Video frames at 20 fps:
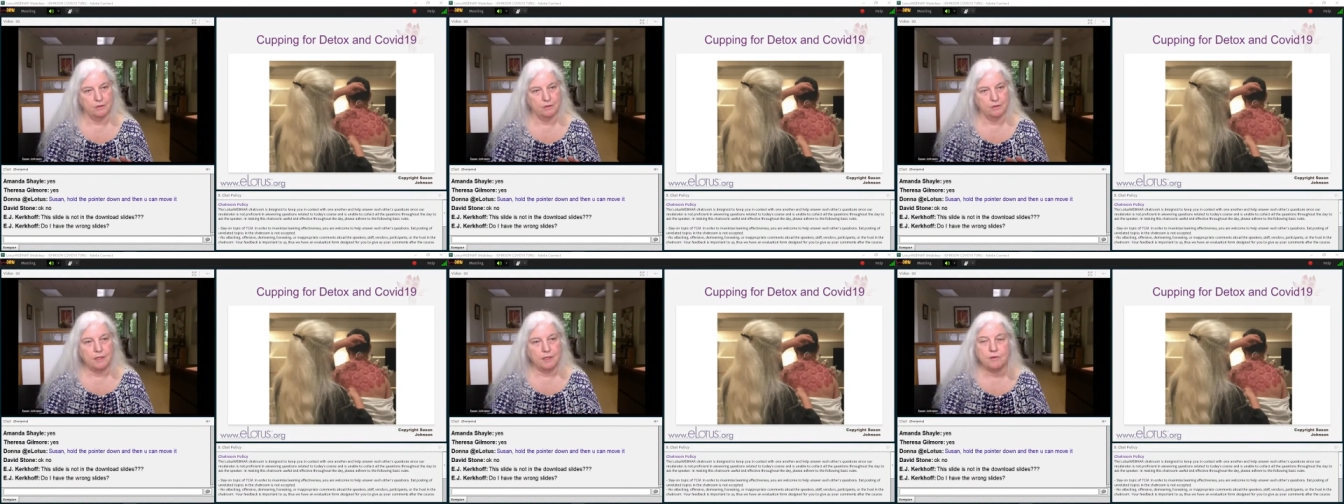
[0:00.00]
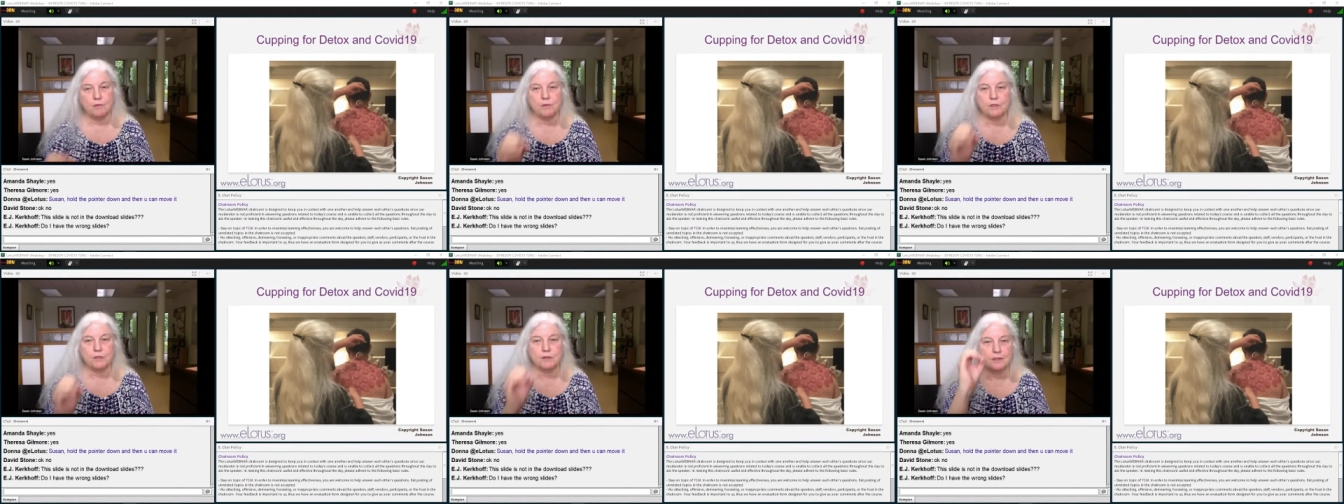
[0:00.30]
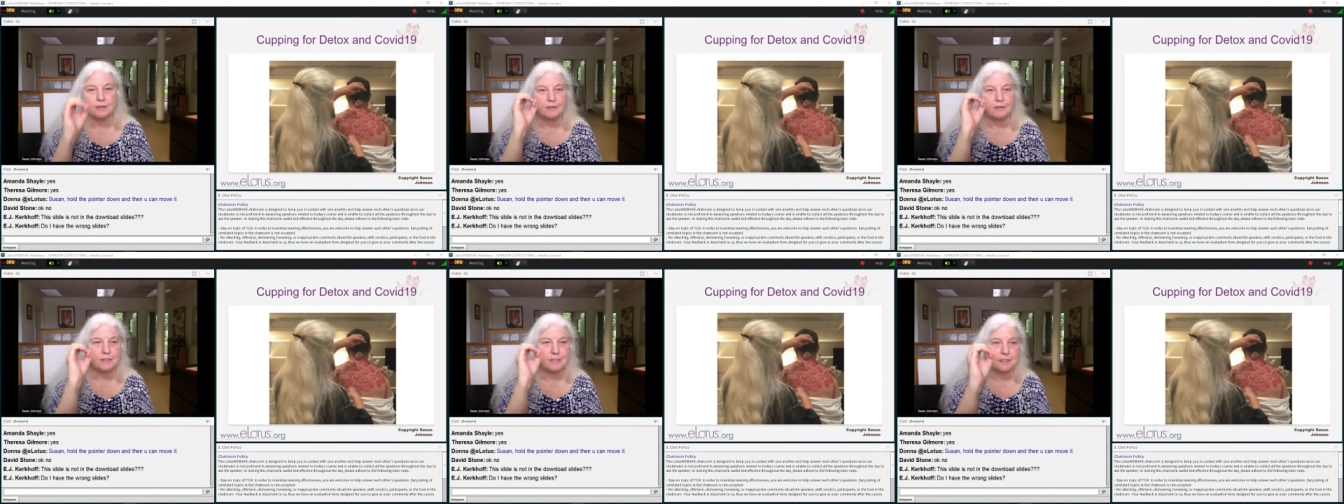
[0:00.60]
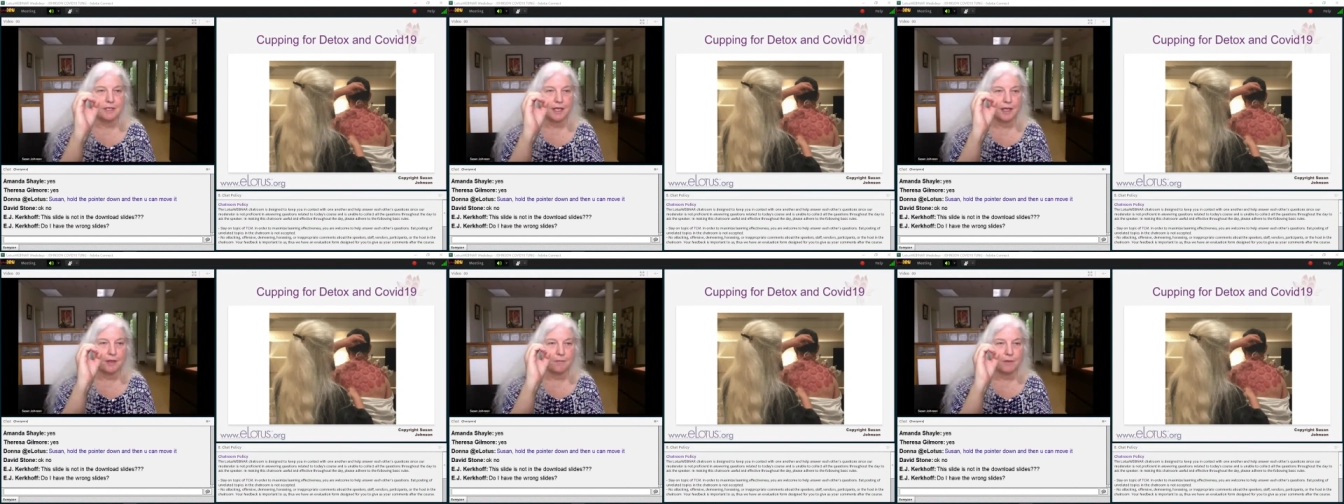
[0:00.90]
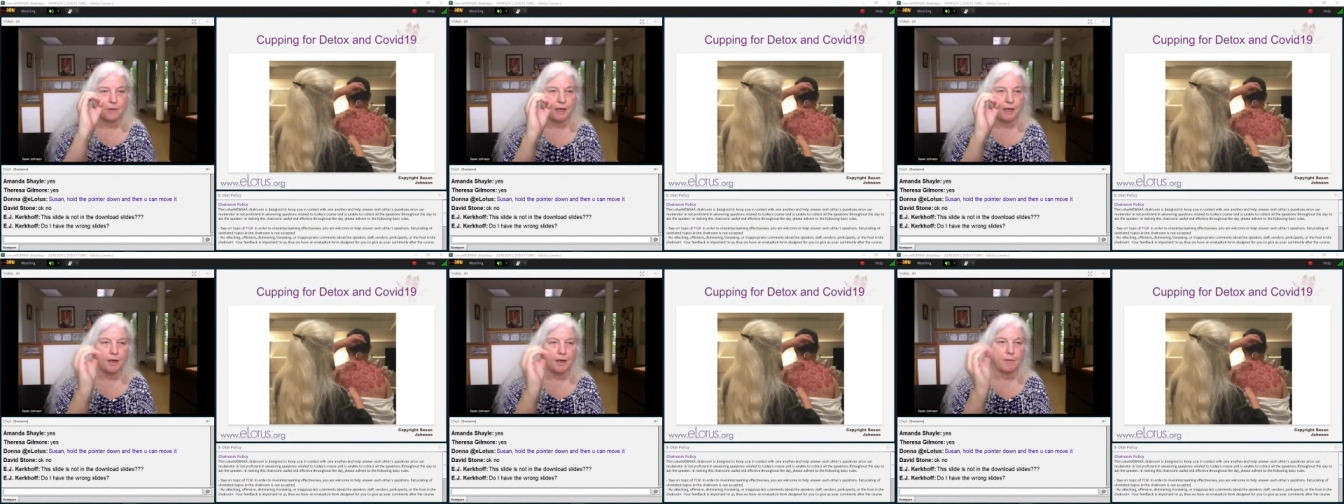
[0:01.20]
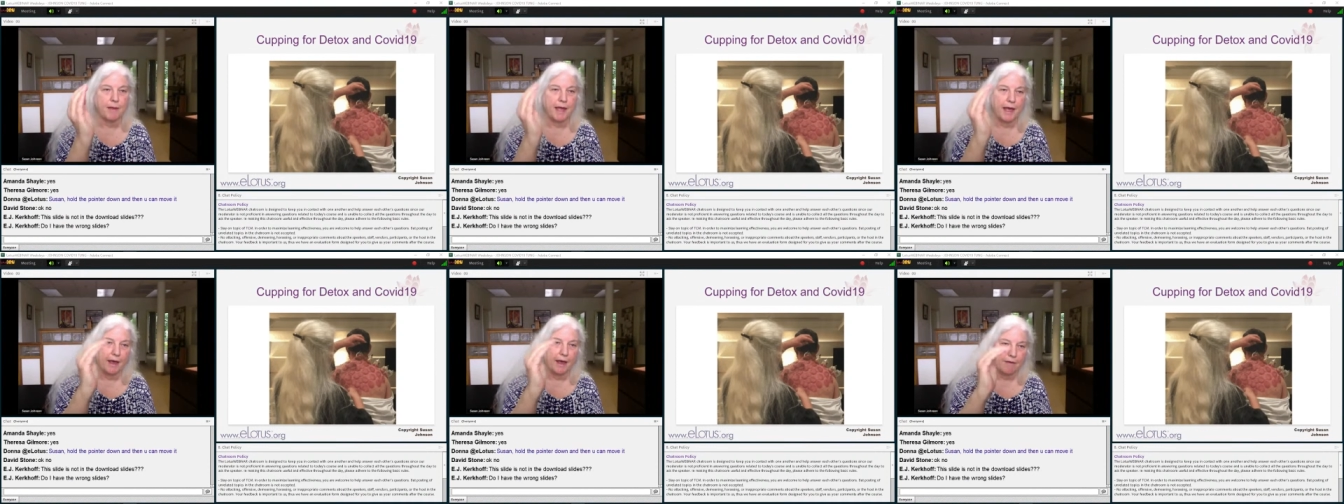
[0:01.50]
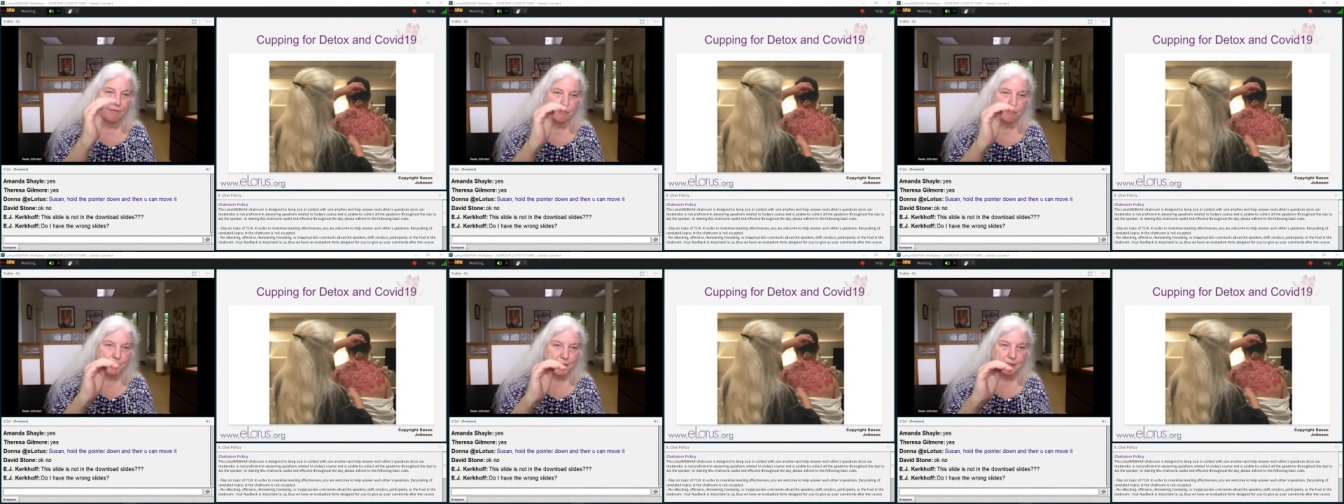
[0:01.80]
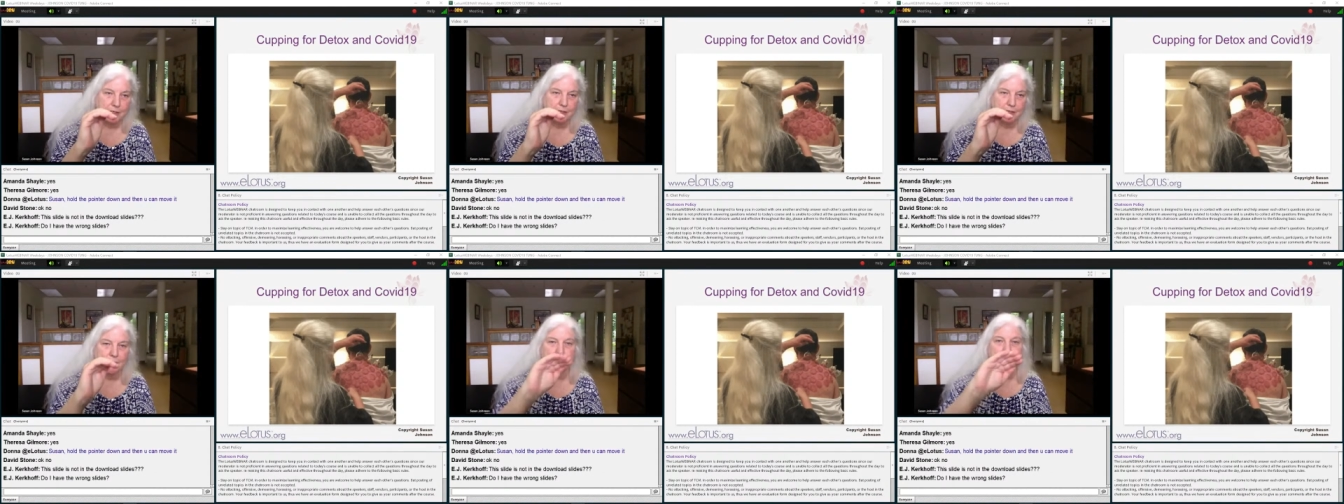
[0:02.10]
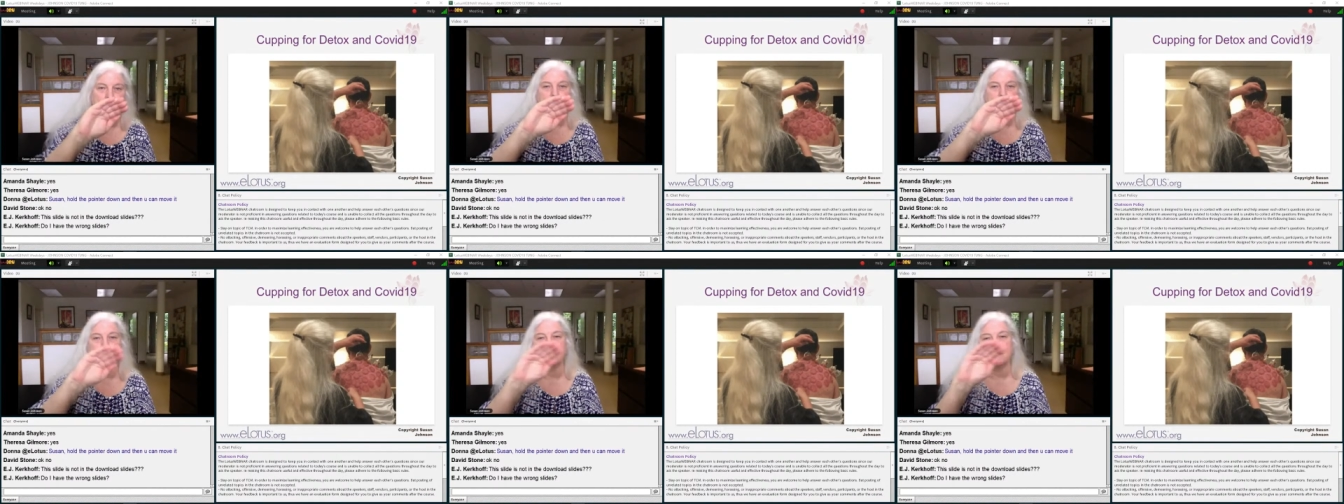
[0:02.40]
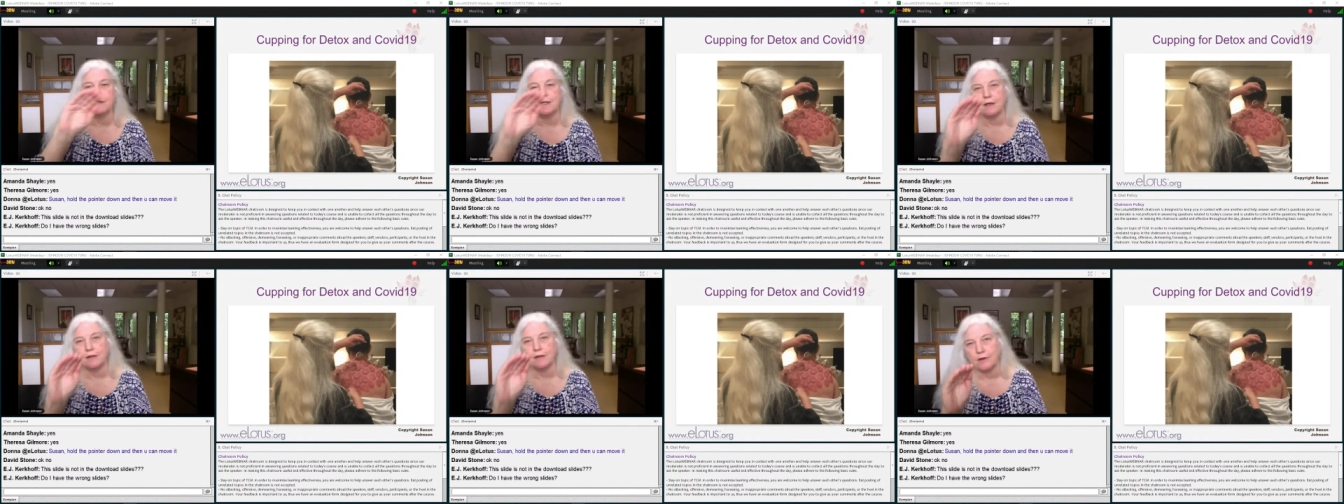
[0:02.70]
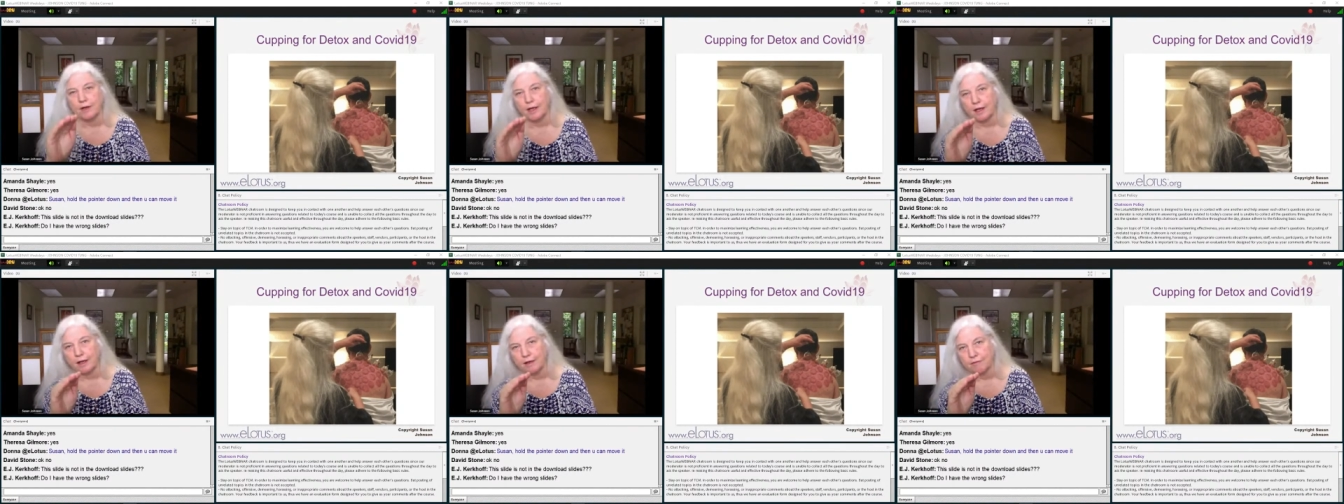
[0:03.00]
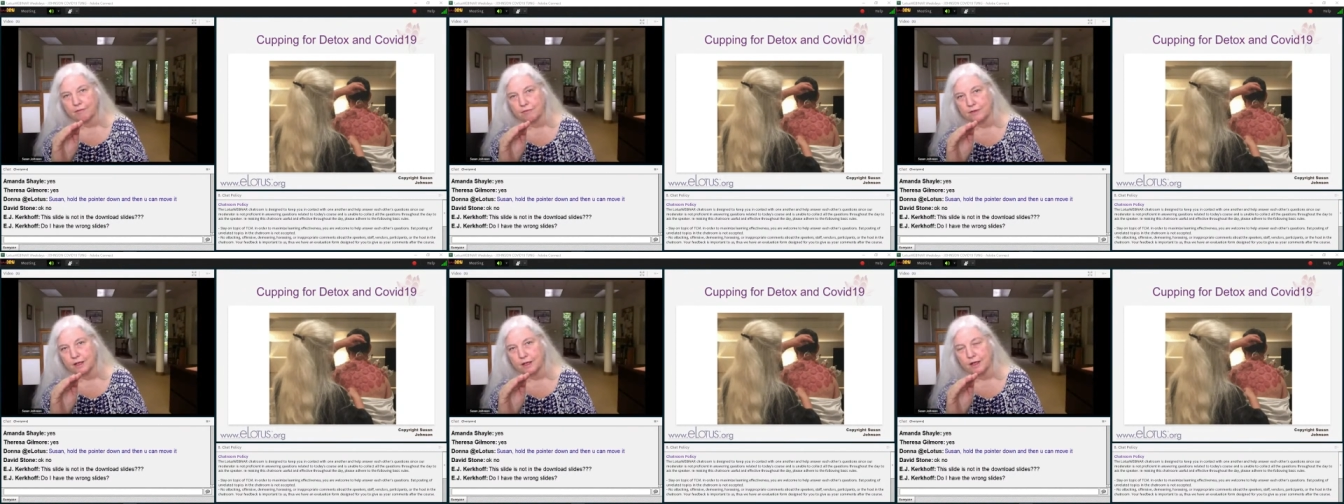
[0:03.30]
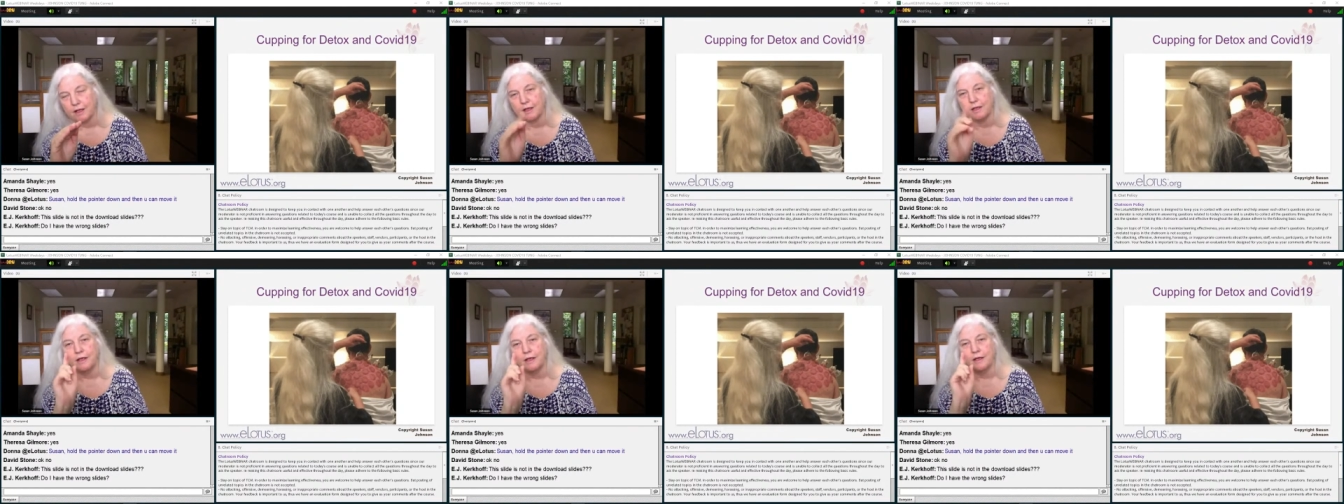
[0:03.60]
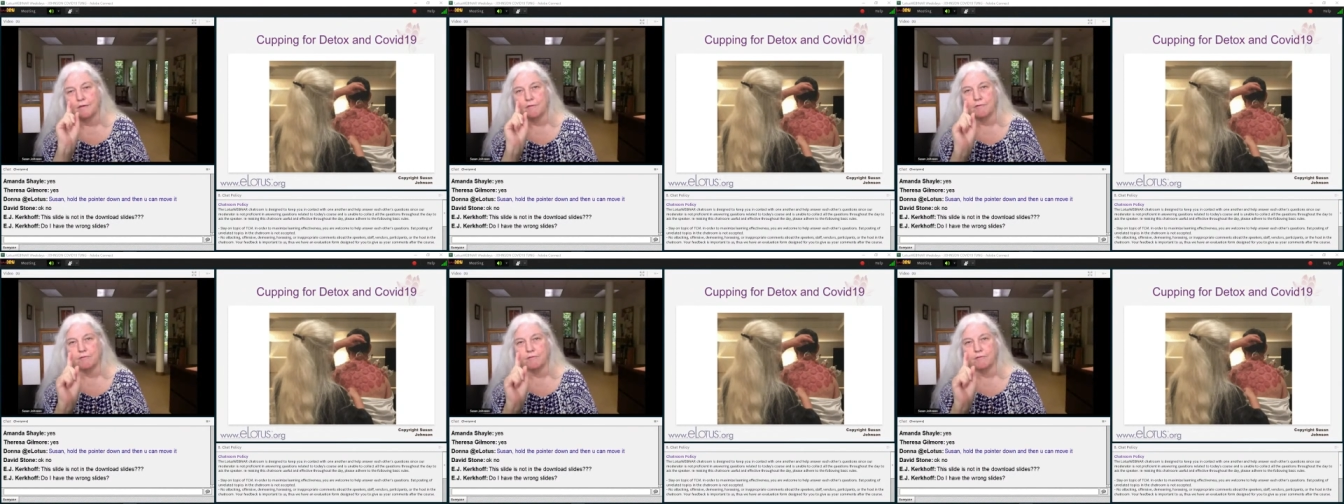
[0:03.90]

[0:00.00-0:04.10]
Even within the same cup, half may color and the other half not.